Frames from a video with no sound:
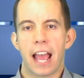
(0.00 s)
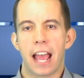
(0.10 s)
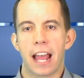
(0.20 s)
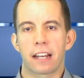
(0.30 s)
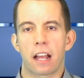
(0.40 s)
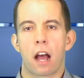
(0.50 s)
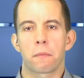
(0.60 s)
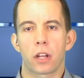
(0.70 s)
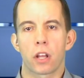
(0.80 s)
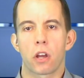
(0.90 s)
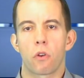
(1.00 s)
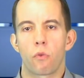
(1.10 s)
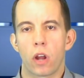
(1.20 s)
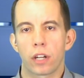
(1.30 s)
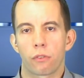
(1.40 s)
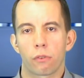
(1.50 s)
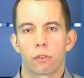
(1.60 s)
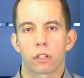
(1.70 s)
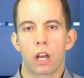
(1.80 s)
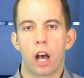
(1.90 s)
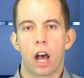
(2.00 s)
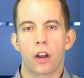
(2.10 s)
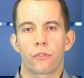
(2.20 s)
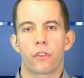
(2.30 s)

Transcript: And I'm going to run through the card